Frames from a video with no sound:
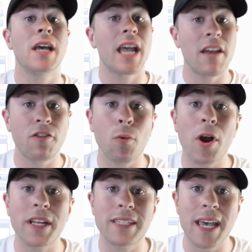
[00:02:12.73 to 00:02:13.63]
If you're
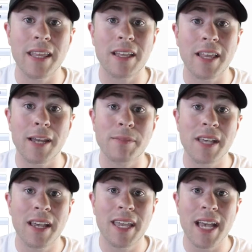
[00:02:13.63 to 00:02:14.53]
running daily claims,
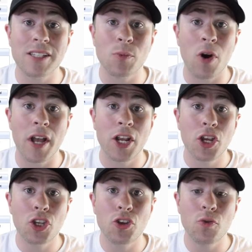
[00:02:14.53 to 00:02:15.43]
guess what?
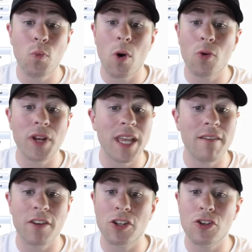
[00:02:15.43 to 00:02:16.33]
You won't
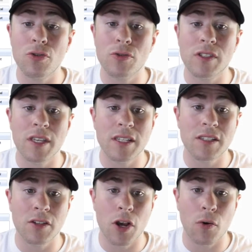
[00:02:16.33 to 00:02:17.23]
even use
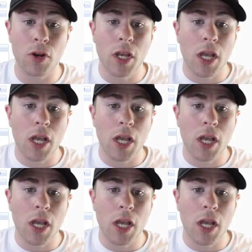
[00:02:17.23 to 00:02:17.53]
this note.